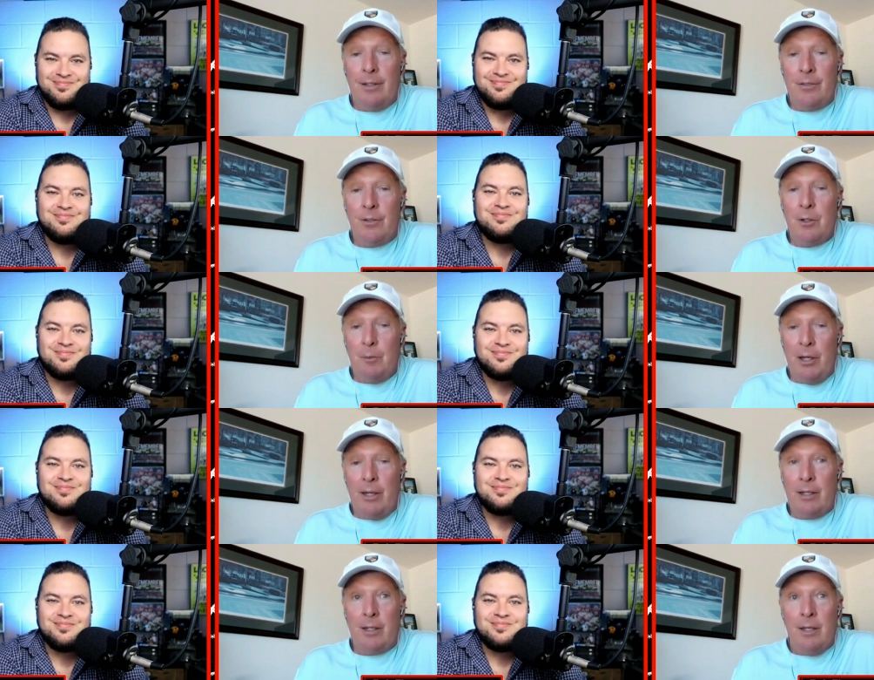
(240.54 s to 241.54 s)
Speaker 1: yep. it's going to
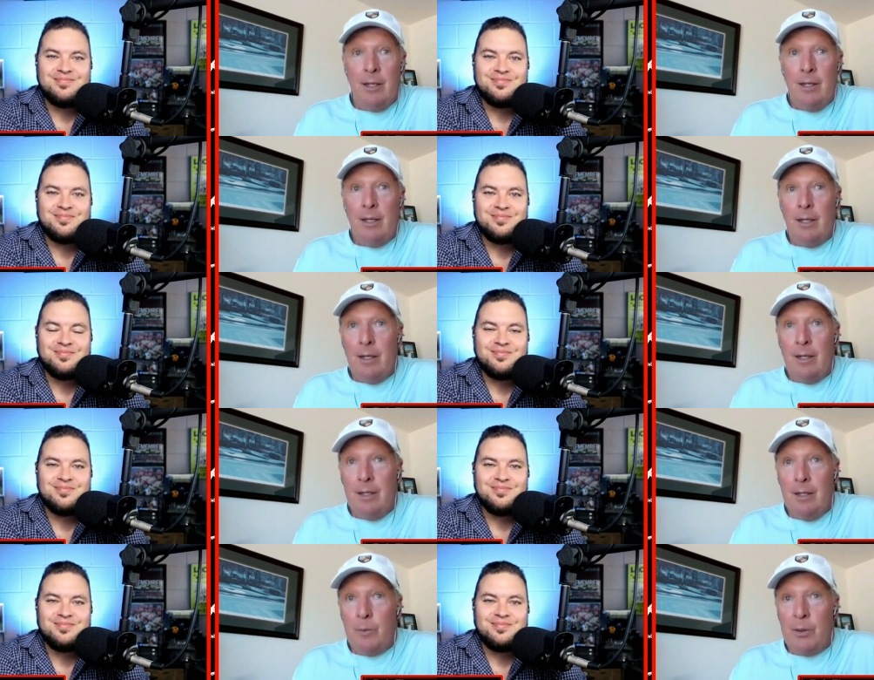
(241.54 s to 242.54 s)
make
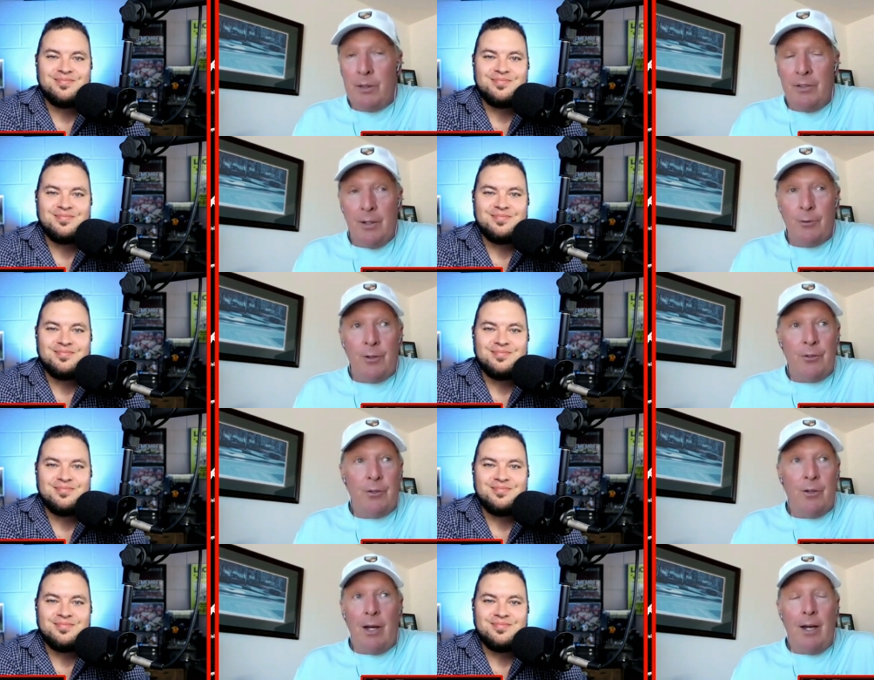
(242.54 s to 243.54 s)
a big
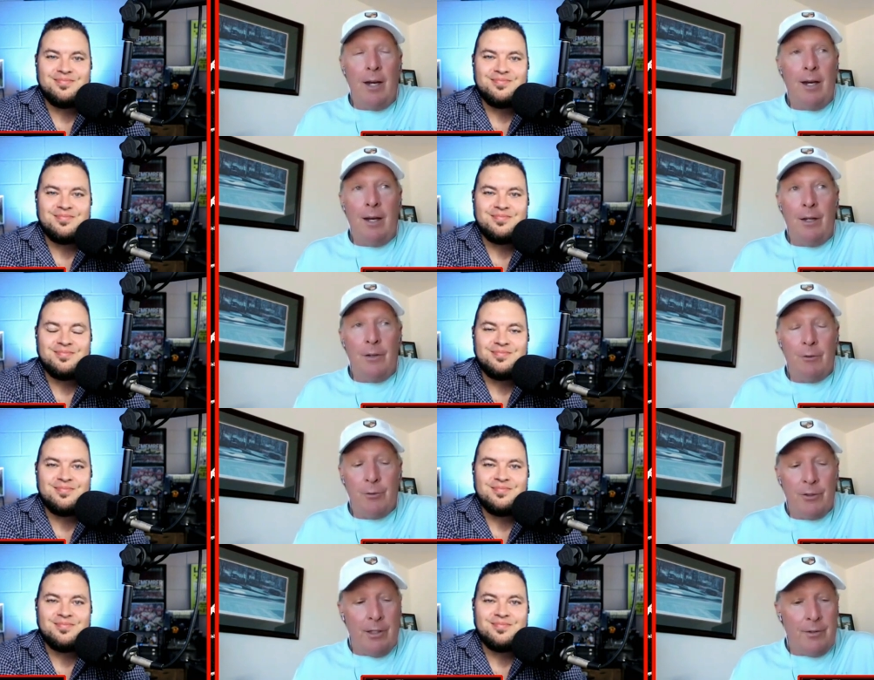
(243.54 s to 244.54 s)
difference. You know, I, I, will
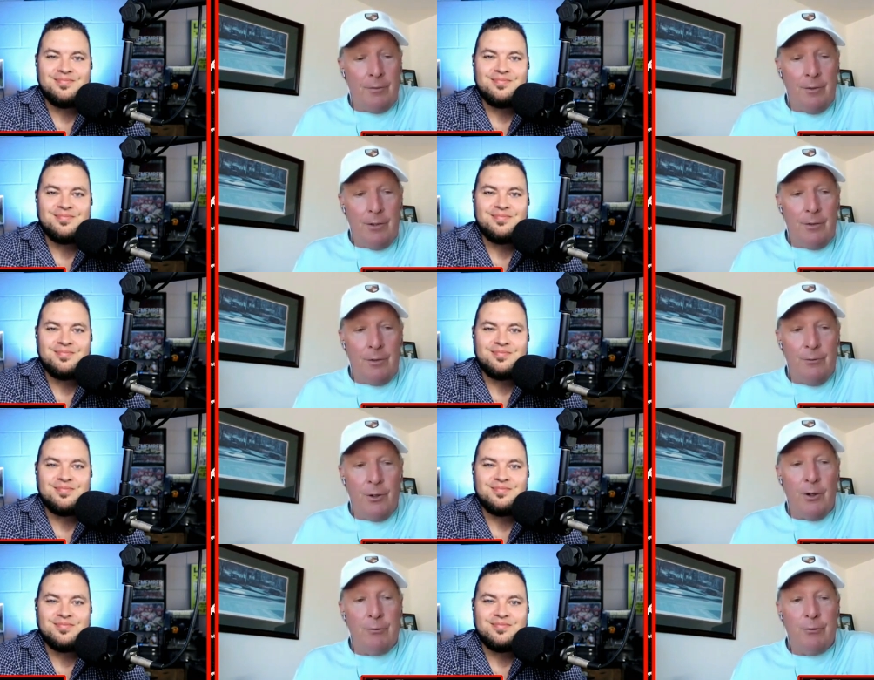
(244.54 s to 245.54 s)
never forget the you know the
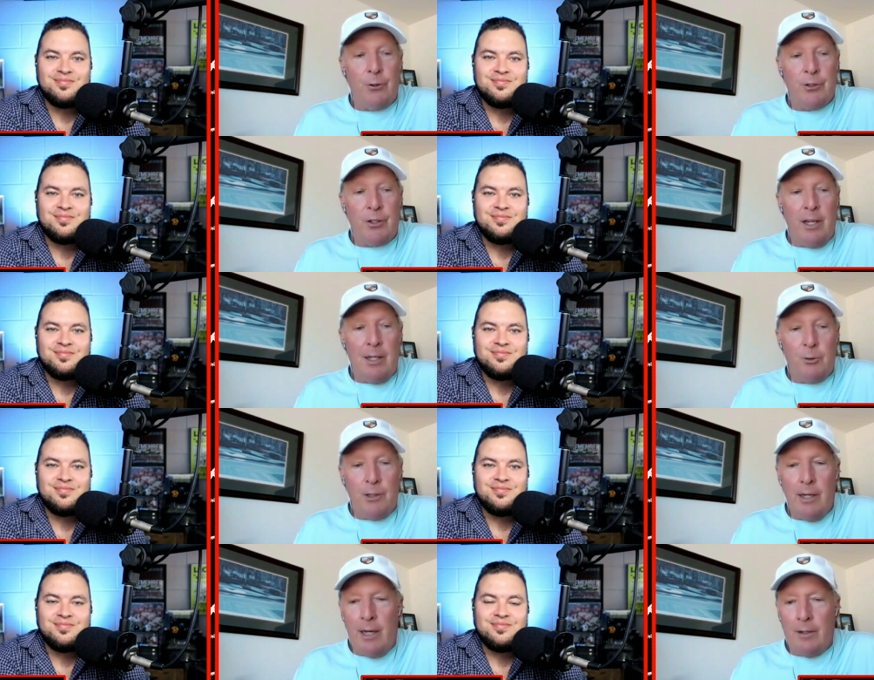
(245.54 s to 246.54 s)
very first game
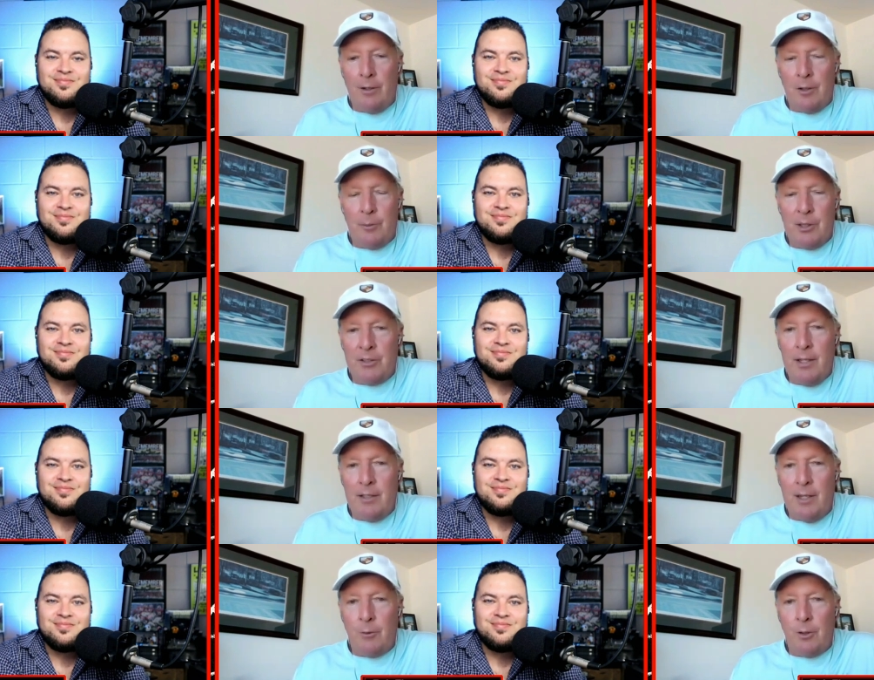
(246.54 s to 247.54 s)
we had on the Big
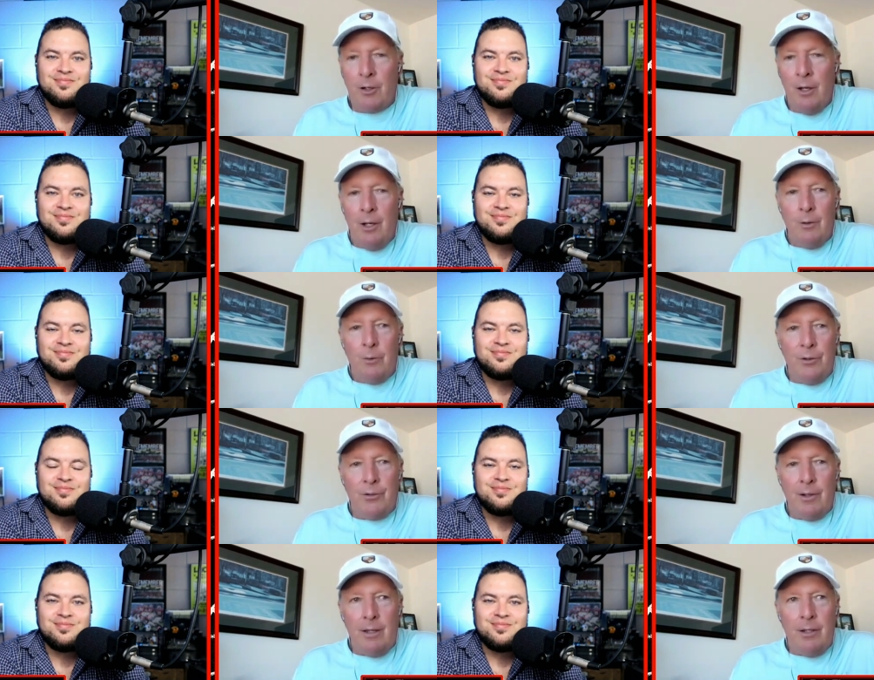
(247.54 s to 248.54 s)
Ten Network
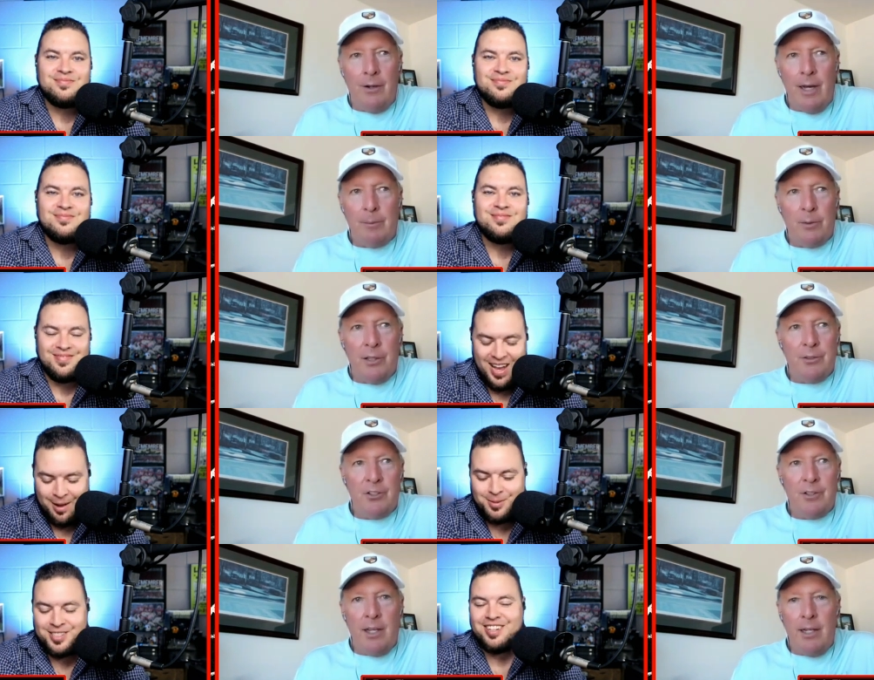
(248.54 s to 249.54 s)
was you know
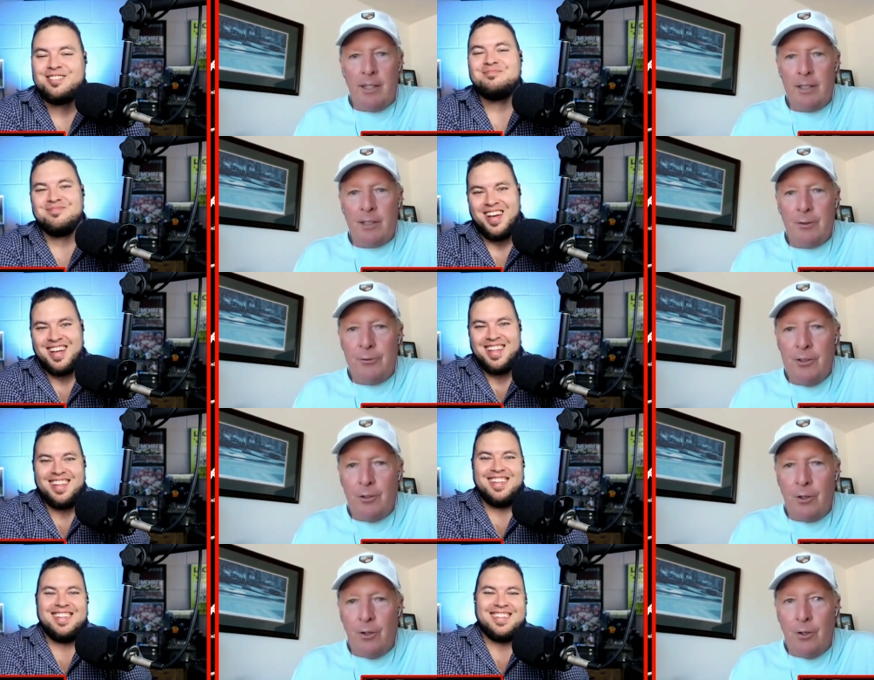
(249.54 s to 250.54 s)
Appalachian State. State kicking a
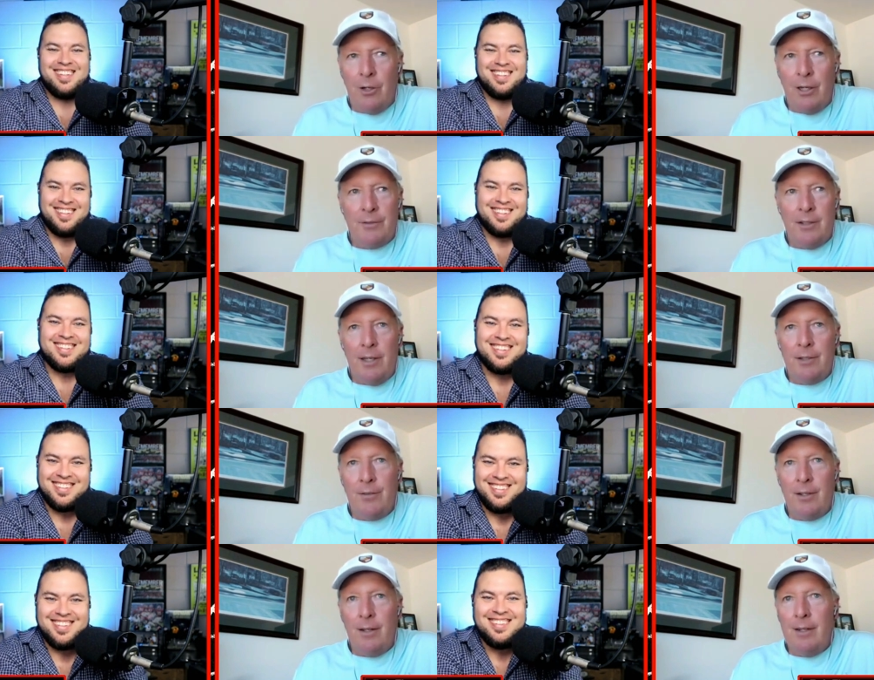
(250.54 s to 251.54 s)
field goal at the end
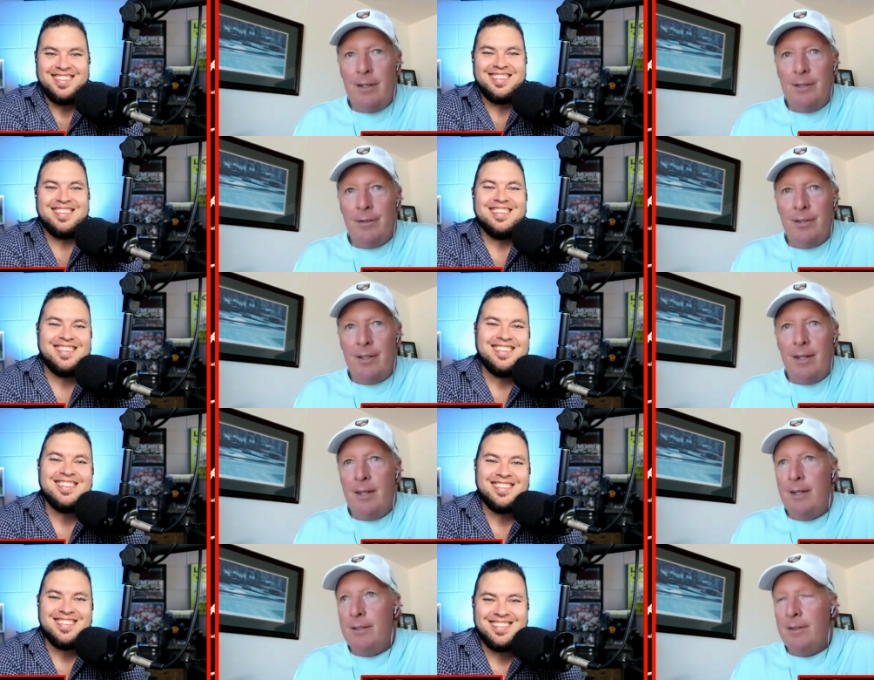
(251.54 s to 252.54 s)
of the end of
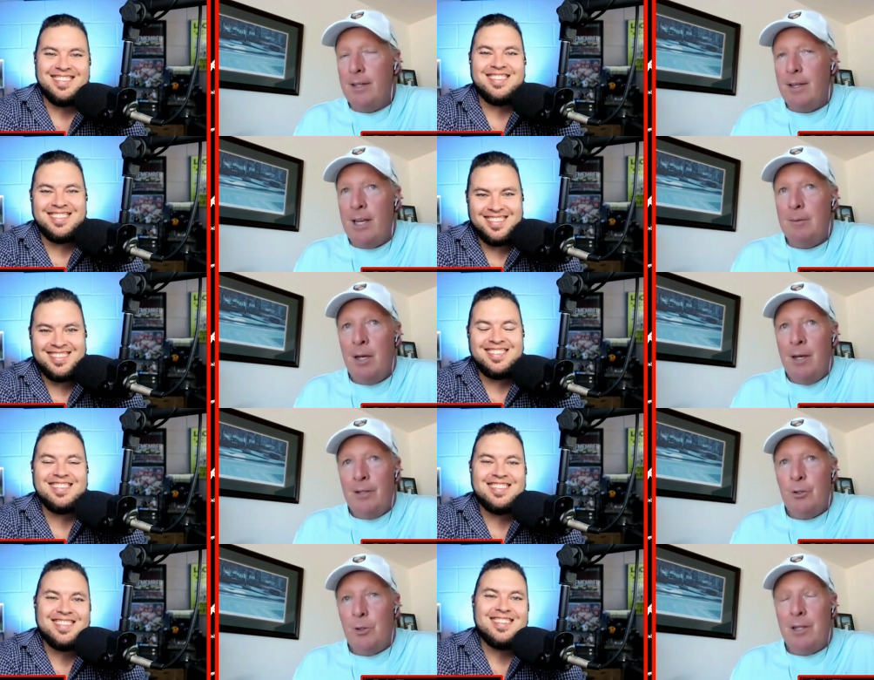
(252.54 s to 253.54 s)
the end of the game
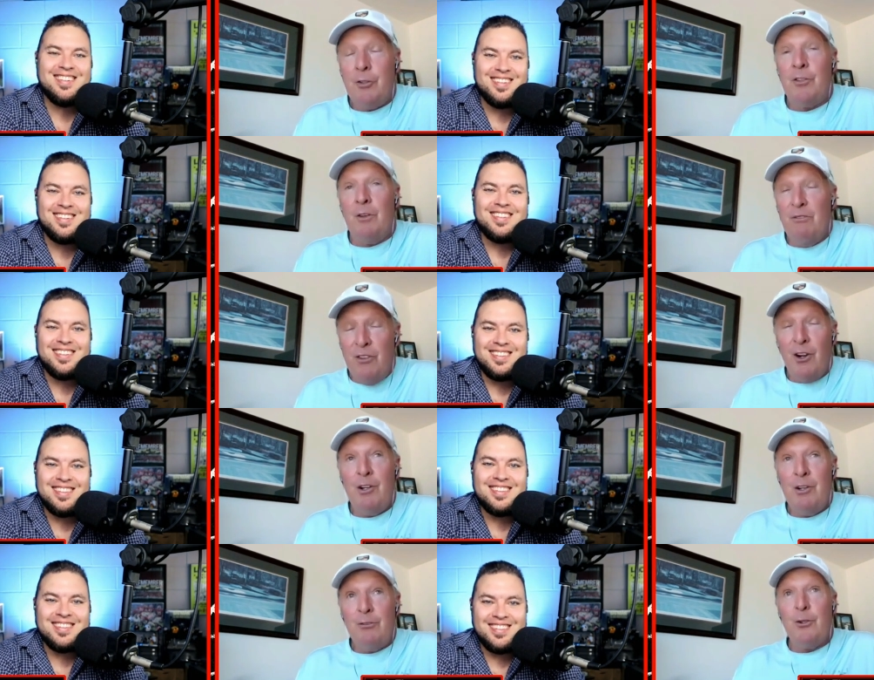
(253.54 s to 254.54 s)
to win. That was the
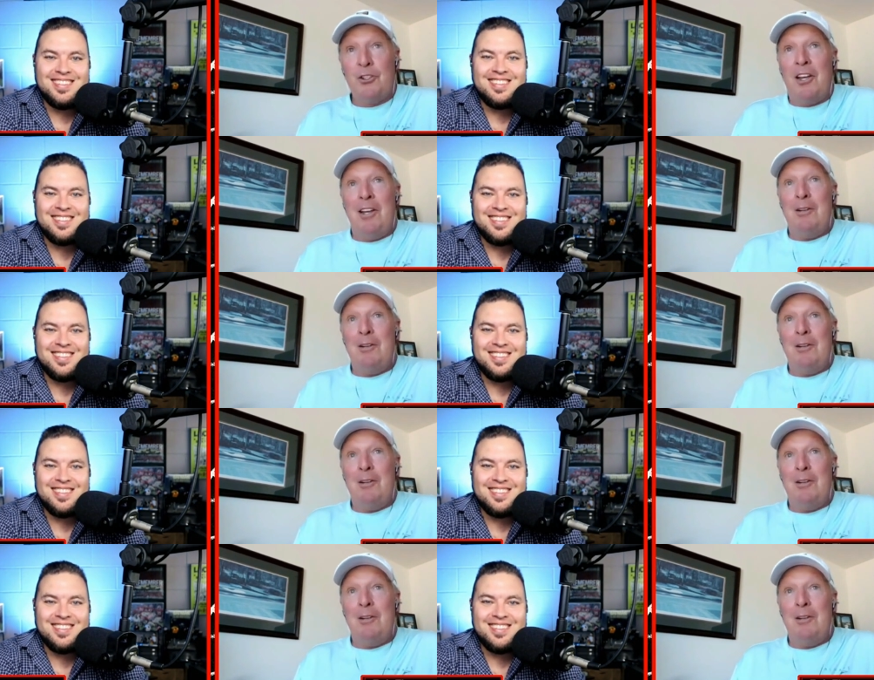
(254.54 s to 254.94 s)
very first